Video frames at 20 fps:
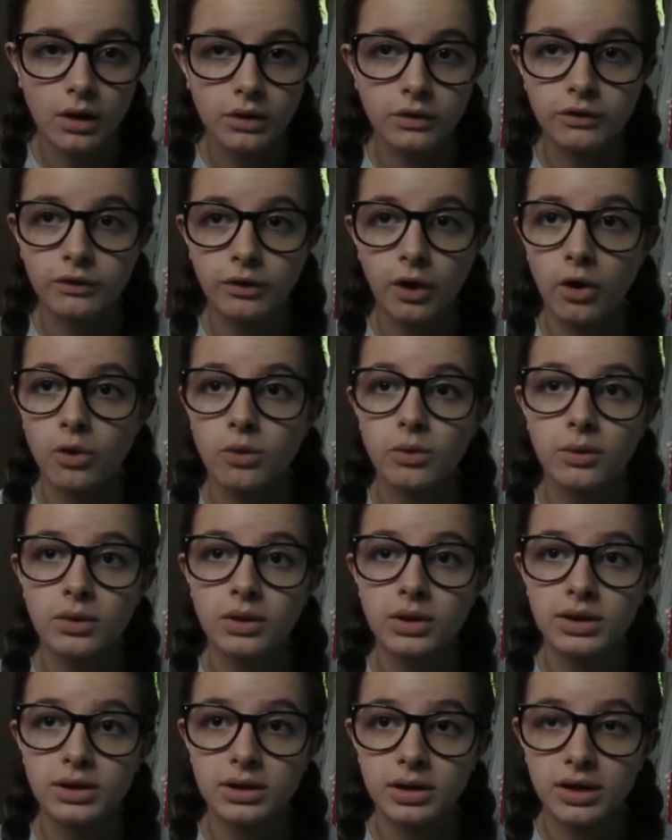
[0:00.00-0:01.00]
So
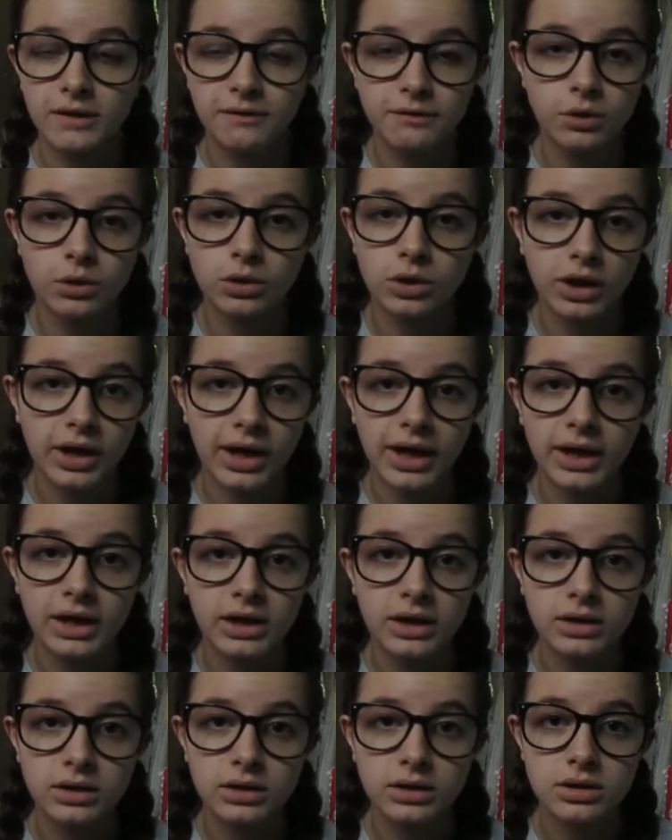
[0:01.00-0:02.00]
if you're
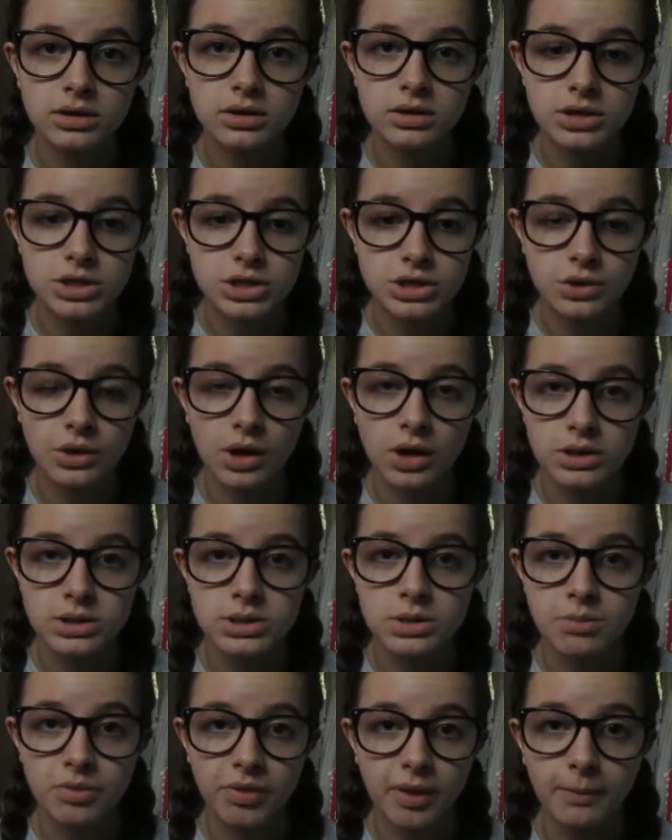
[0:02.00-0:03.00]
looking to do
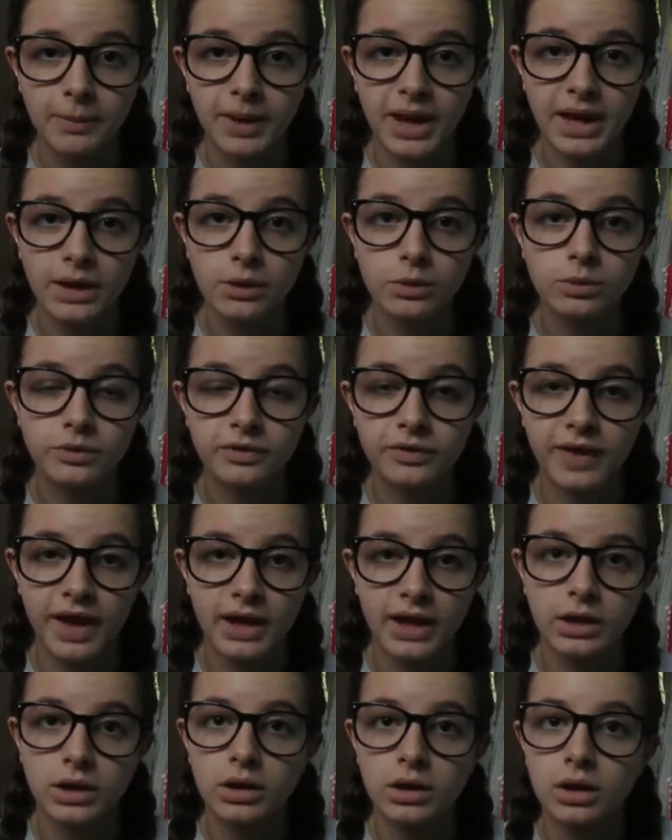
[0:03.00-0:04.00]
custom thumbnails,
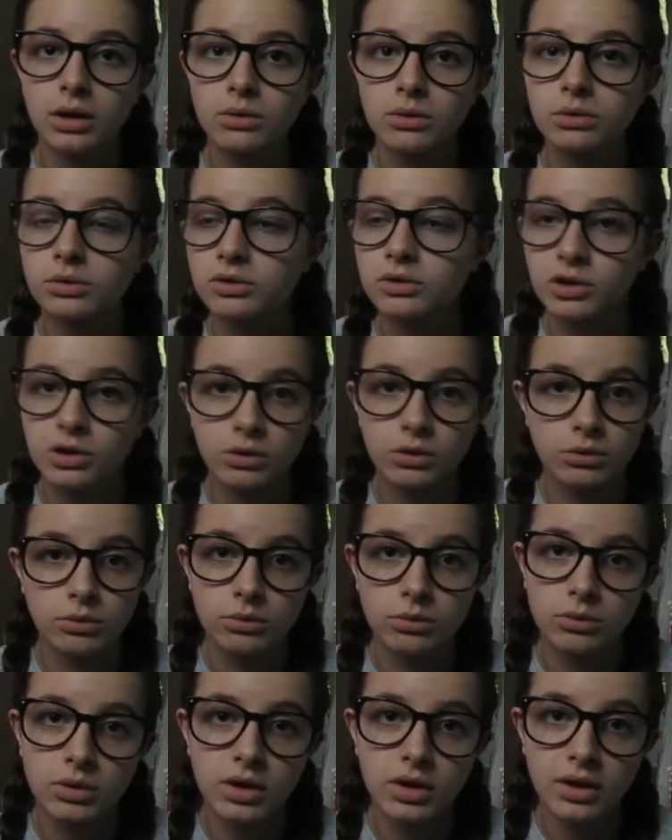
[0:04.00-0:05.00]
then go to
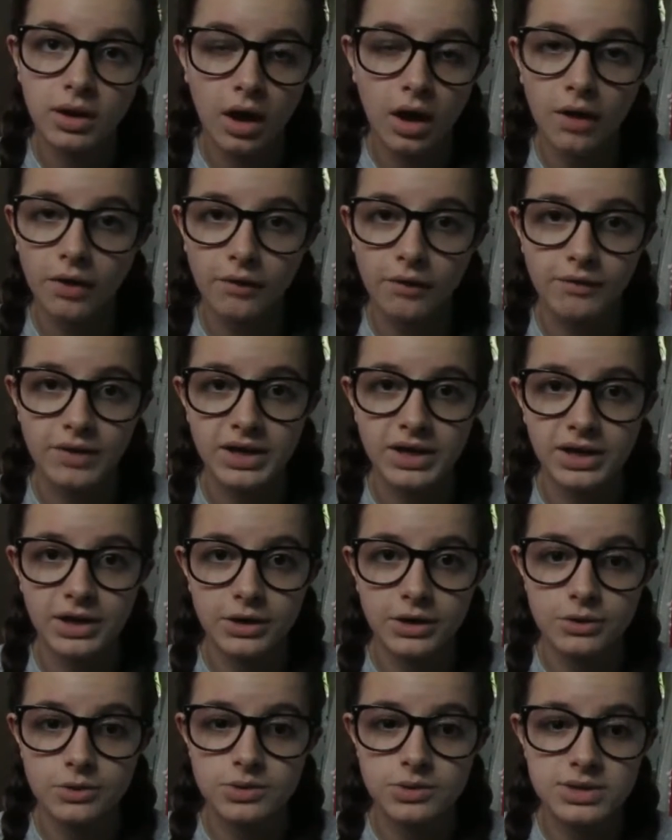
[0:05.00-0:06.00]
other
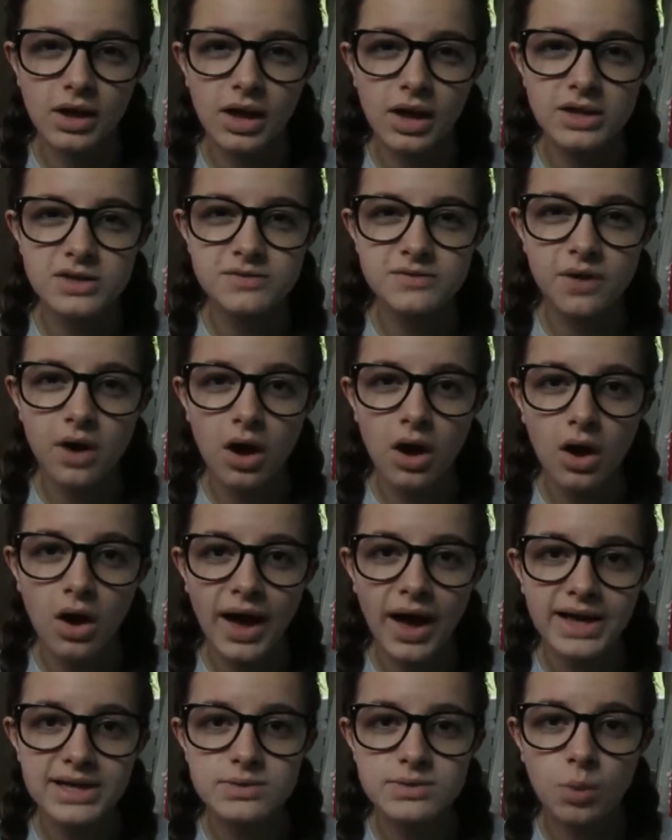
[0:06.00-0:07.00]
videos. As far
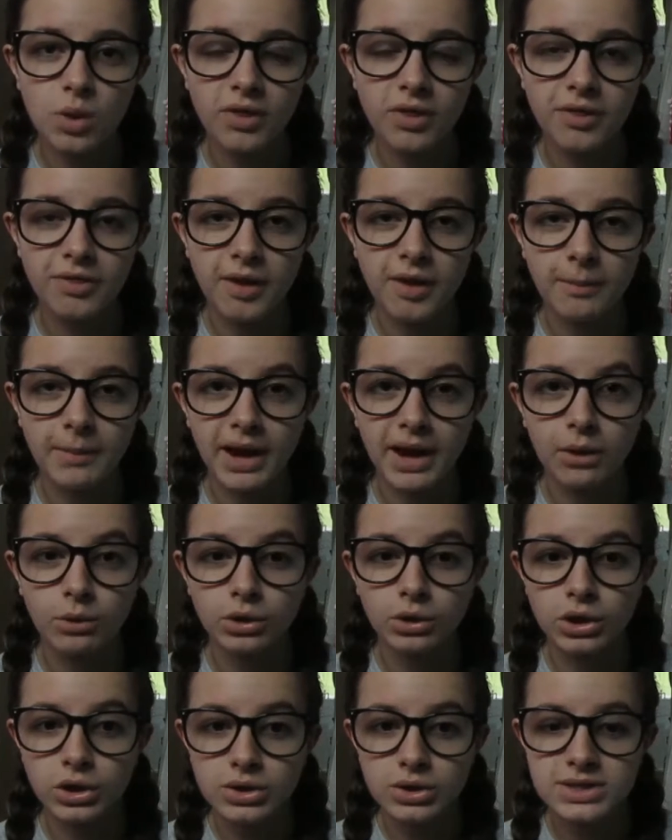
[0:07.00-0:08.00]
as what the thumbnail
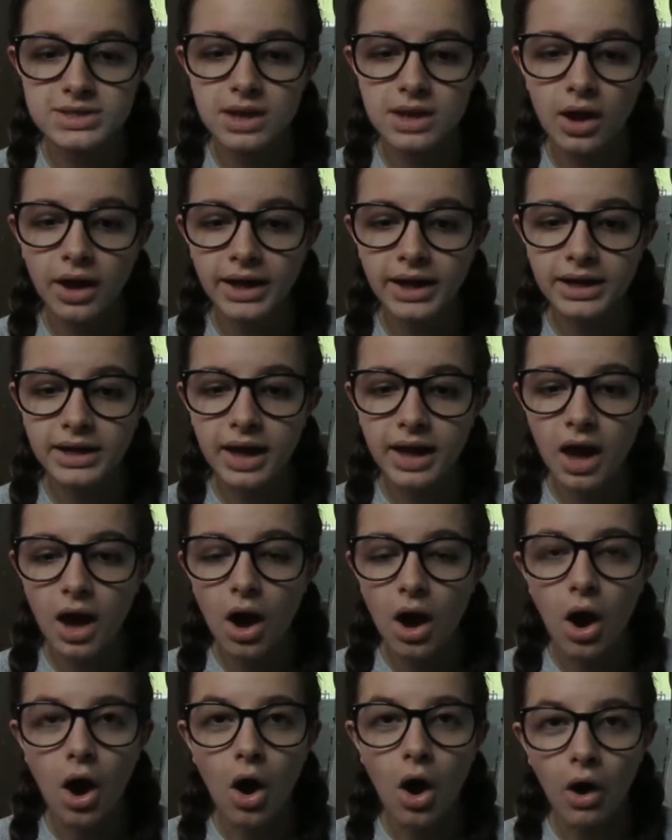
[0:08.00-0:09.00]
looks like,
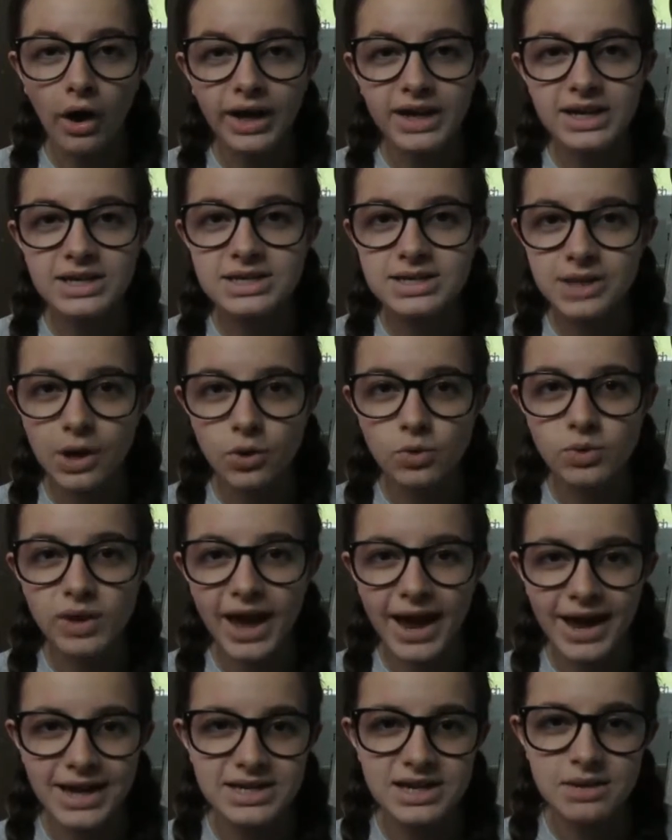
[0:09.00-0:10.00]
I don't
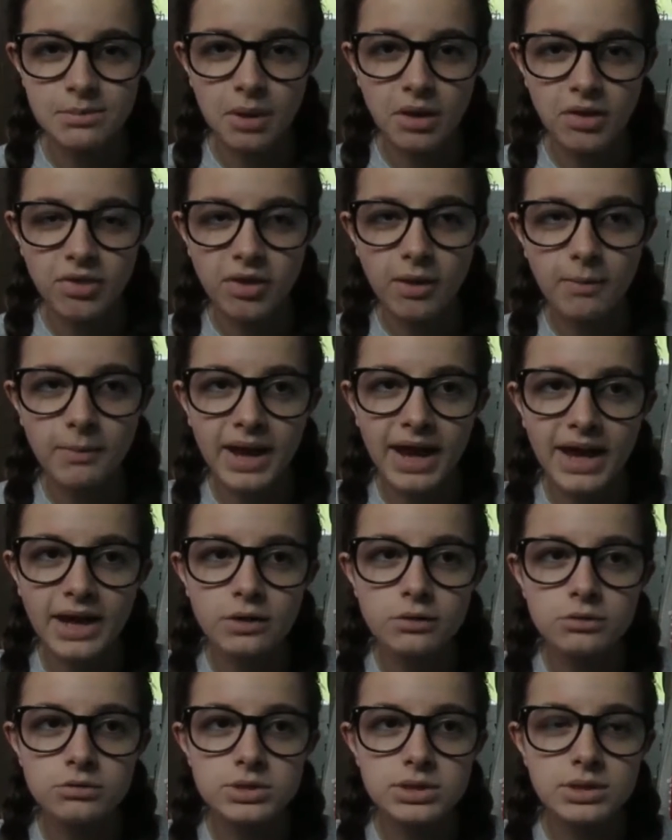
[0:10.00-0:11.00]
edit my
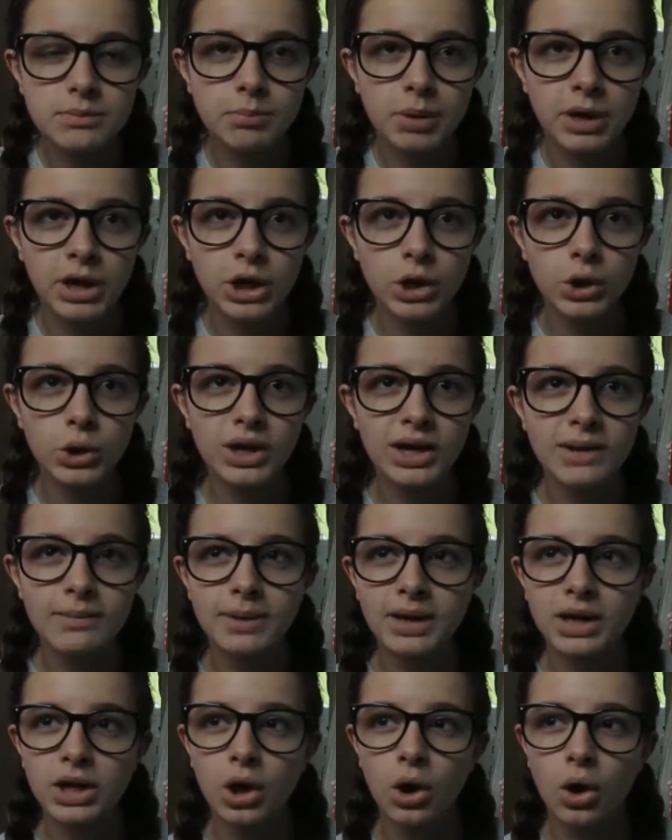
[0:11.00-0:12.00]
thumbnails purely
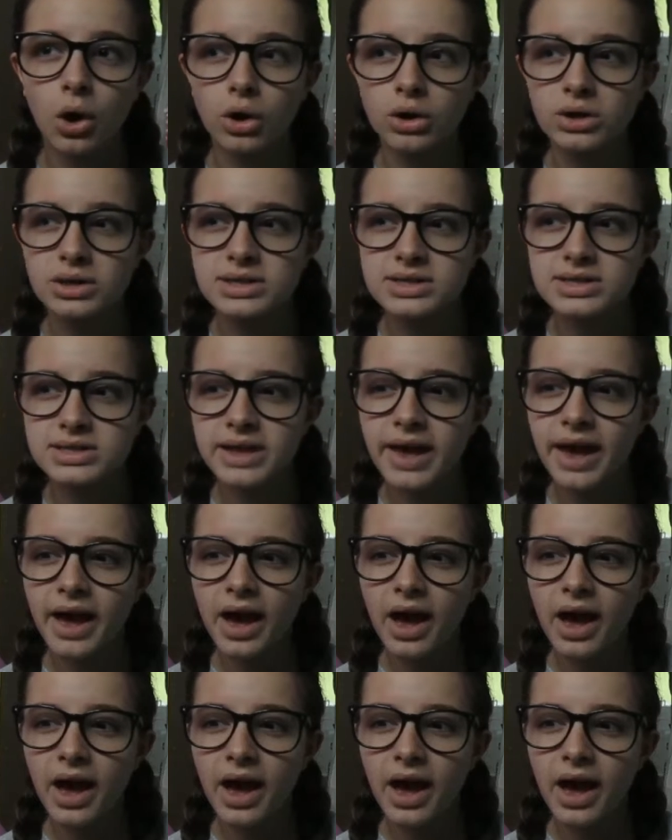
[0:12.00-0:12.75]
because